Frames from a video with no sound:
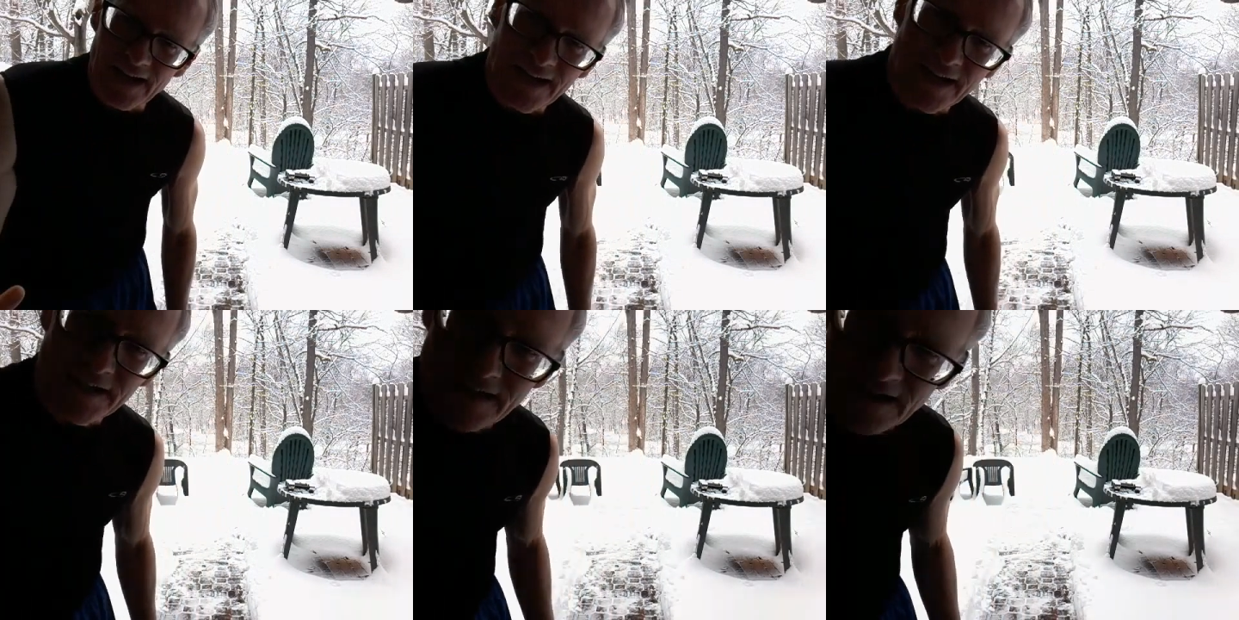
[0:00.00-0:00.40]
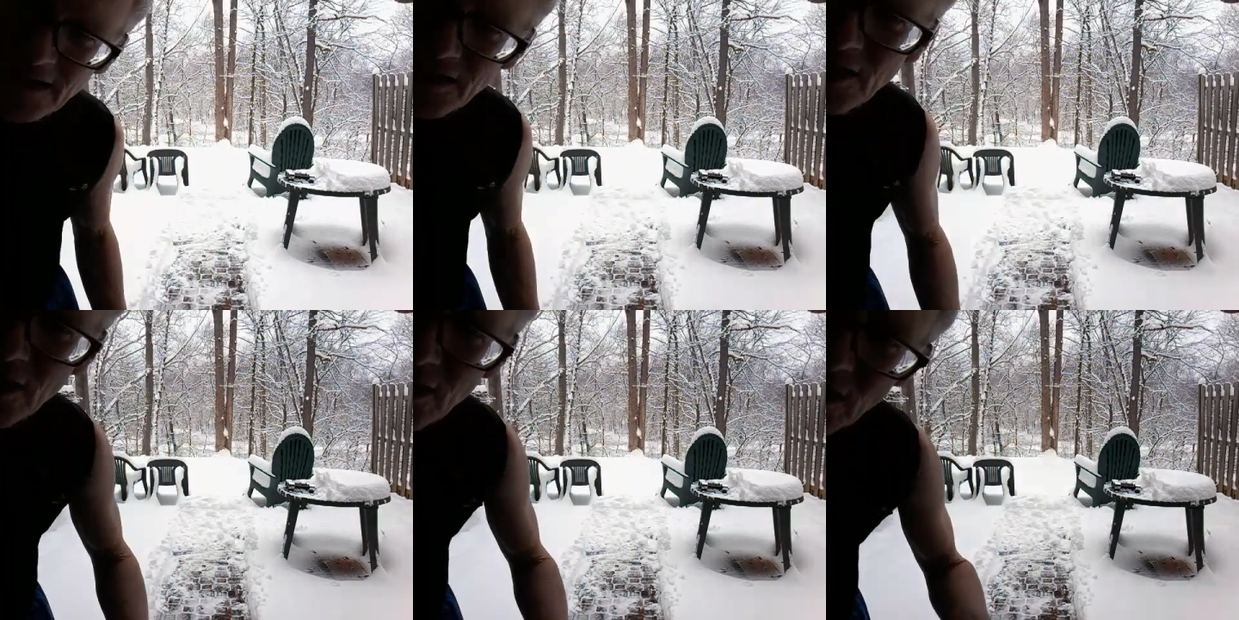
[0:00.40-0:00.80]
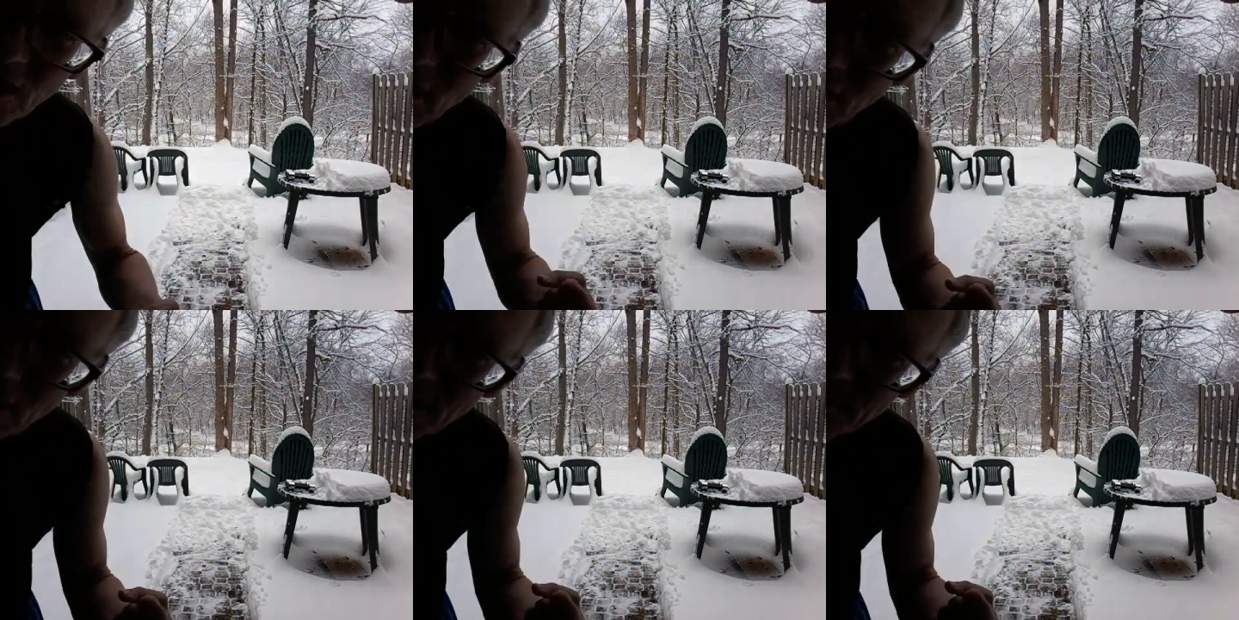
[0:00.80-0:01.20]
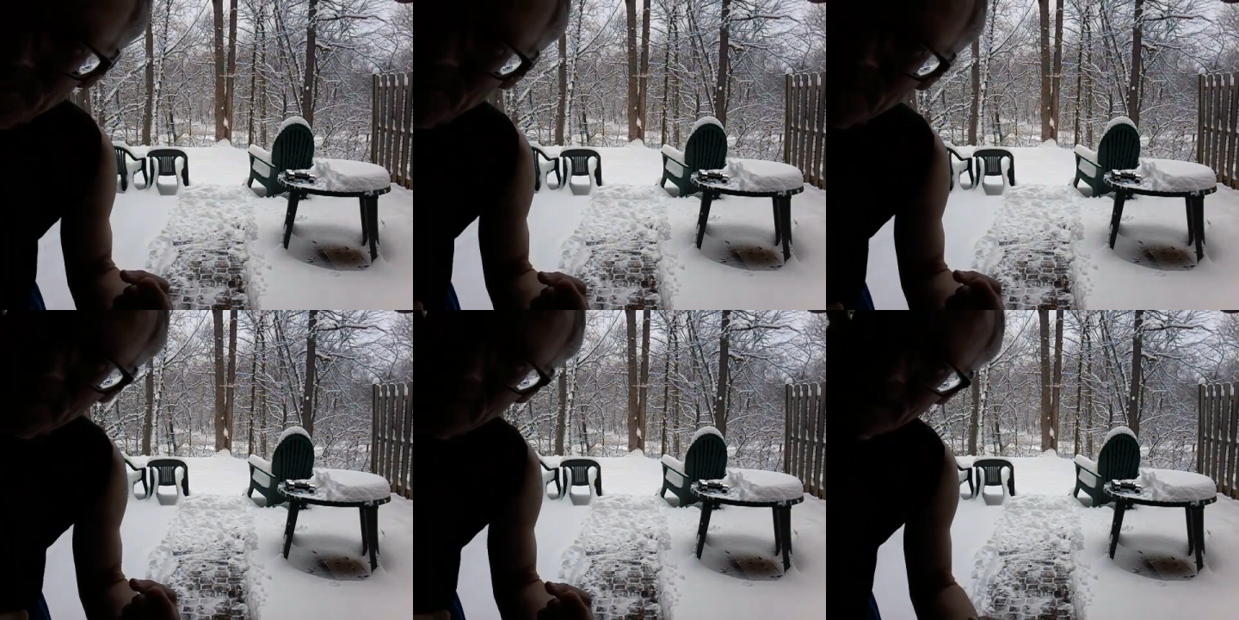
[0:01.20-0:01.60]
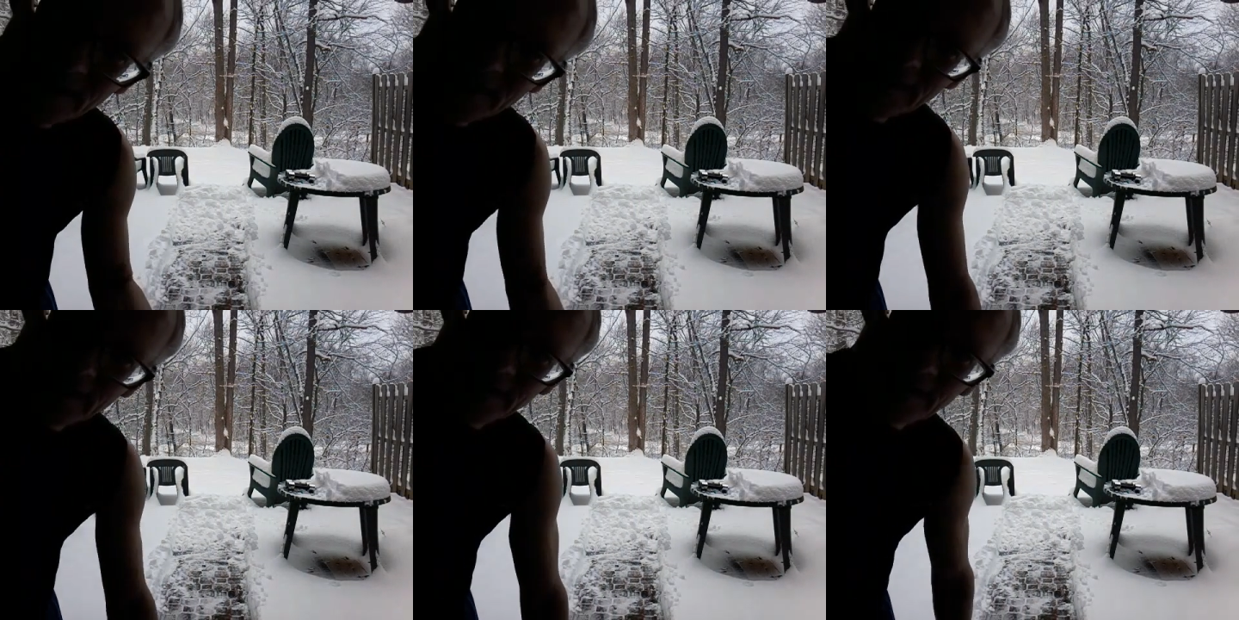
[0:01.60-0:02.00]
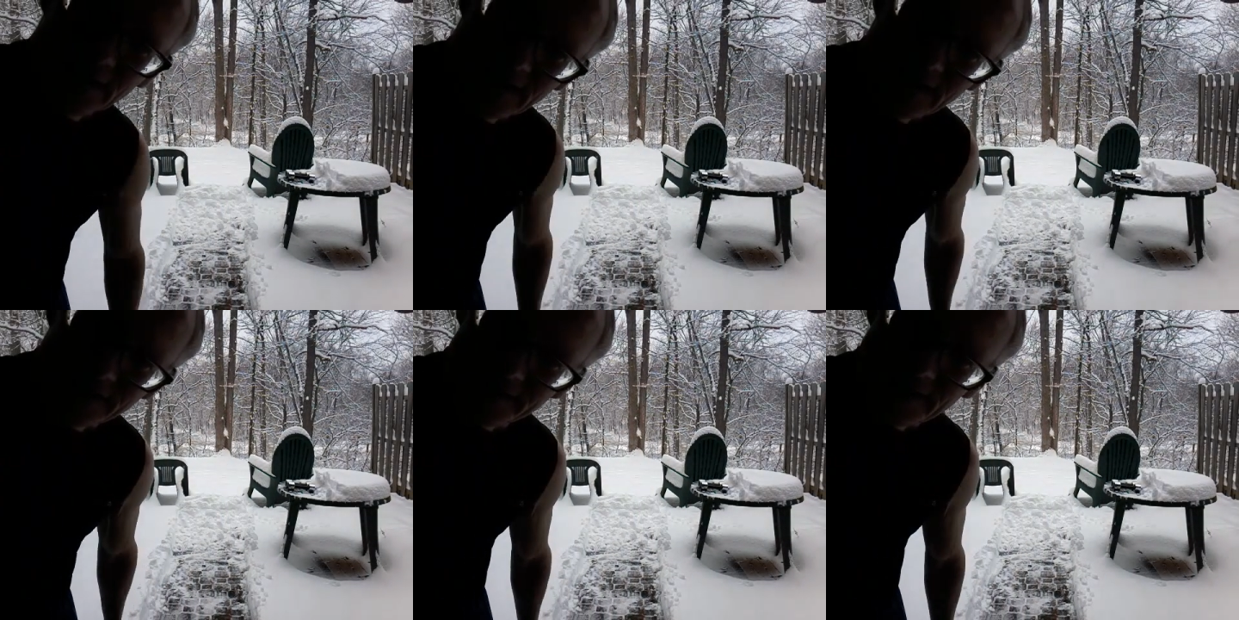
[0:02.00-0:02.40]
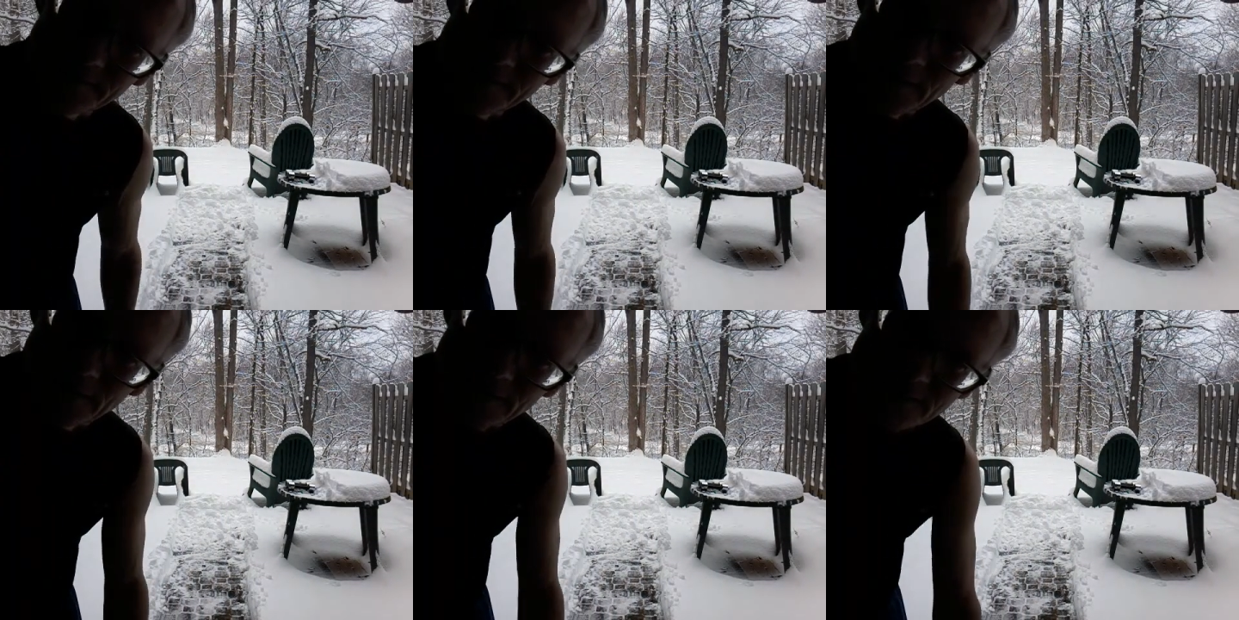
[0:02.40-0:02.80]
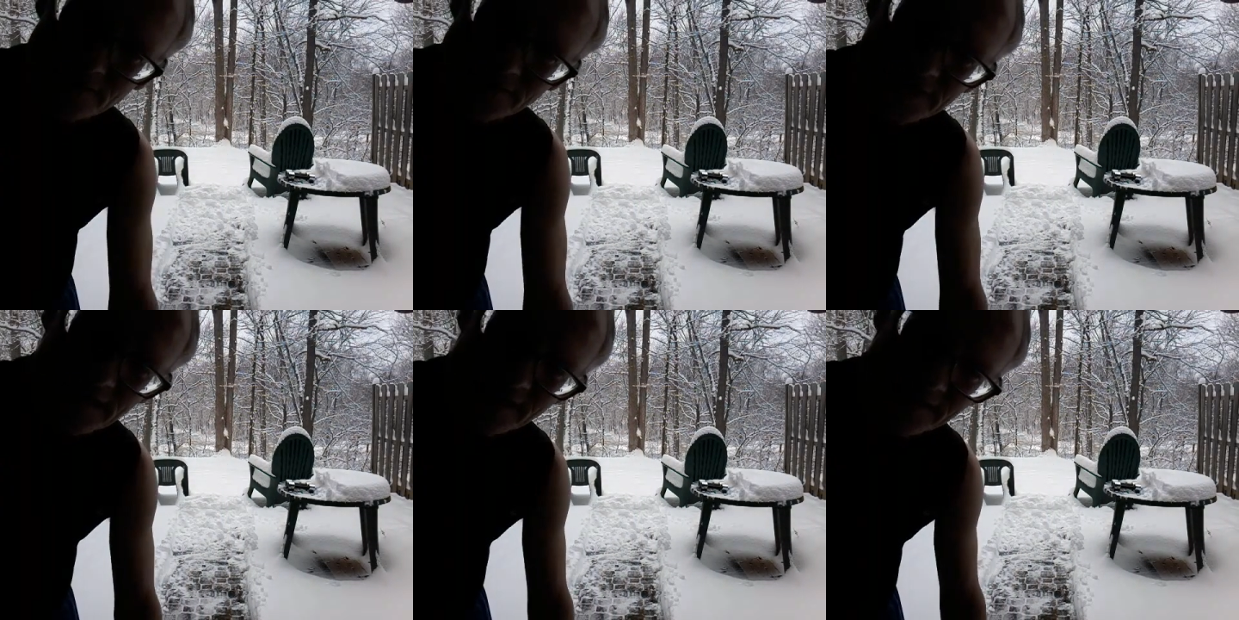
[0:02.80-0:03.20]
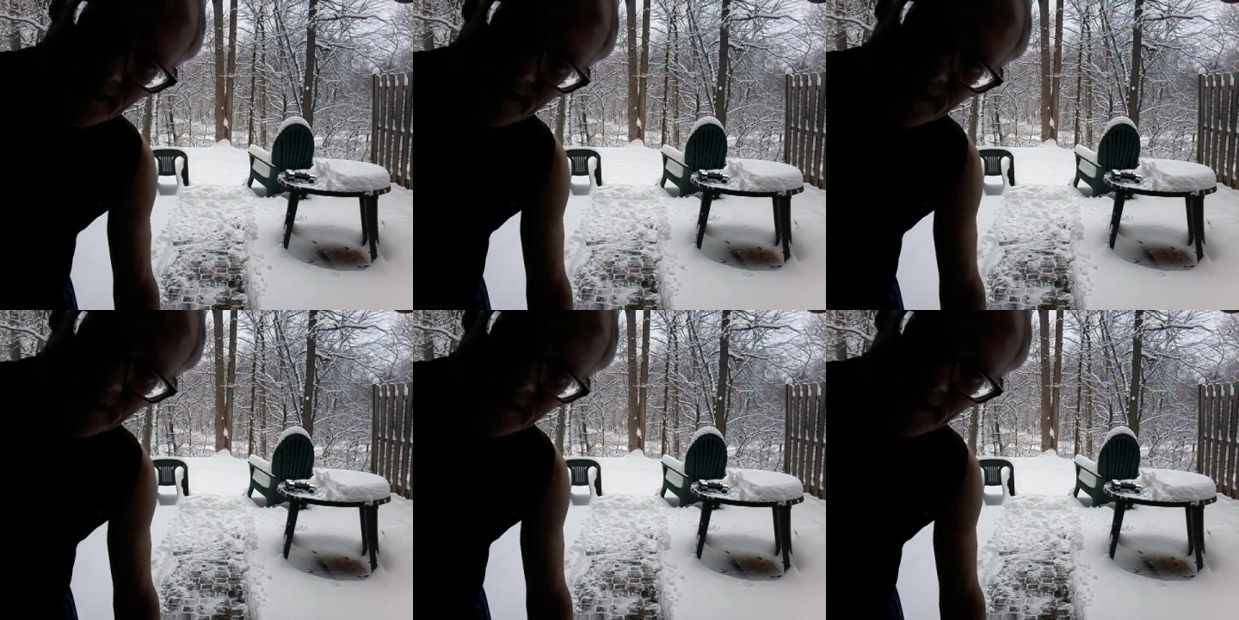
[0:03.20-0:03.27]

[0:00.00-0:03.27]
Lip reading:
Nobody's mouth can be seen.